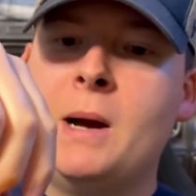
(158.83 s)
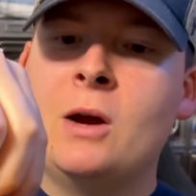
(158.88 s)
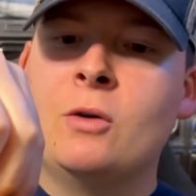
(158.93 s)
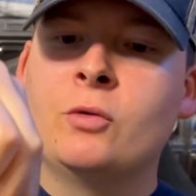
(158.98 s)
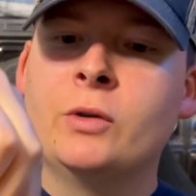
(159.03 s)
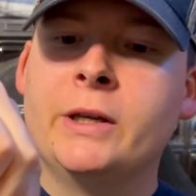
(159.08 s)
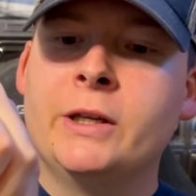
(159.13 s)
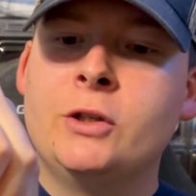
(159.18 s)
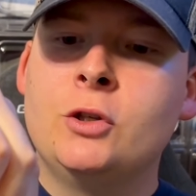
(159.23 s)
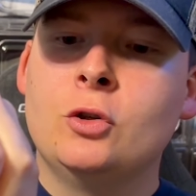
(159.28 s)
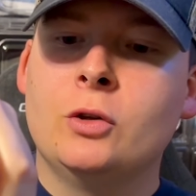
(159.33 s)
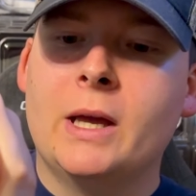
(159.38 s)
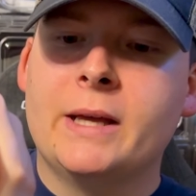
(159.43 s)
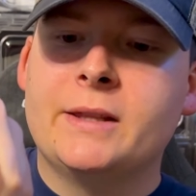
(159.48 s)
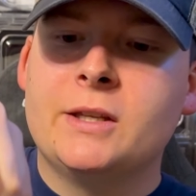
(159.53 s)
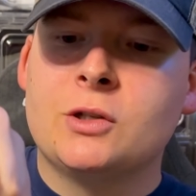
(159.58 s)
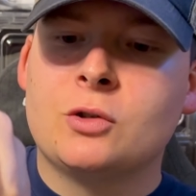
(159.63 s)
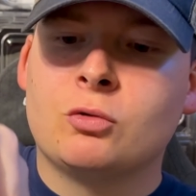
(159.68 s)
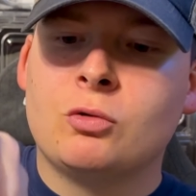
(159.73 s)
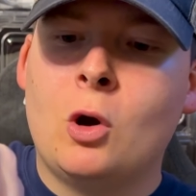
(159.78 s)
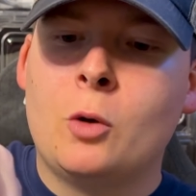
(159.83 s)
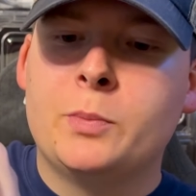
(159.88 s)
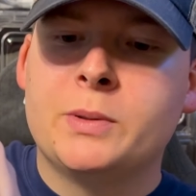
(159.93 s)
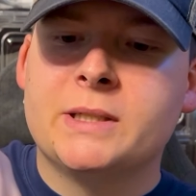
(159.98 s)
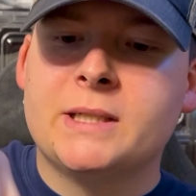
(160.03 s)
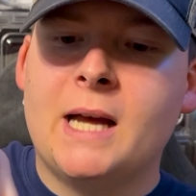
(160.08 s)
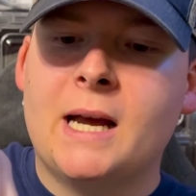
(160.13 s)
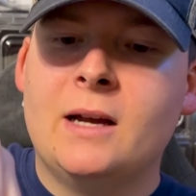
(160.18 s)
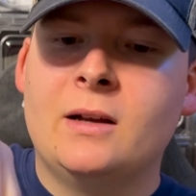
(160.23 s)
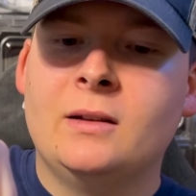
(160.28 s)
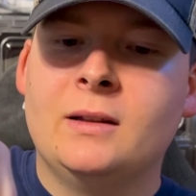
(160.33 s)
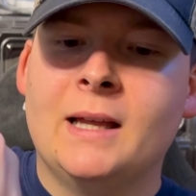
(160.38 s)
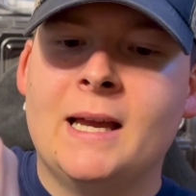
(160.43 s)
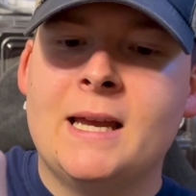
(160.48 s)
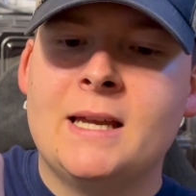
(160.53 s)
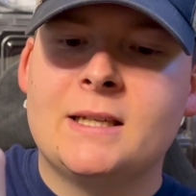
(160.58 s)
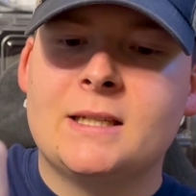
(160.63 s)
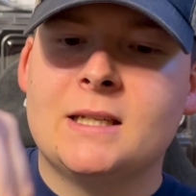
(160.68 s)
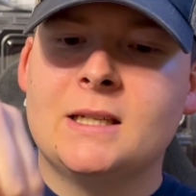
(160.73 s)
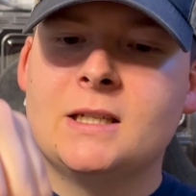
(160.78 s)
I really do like this rope style lace.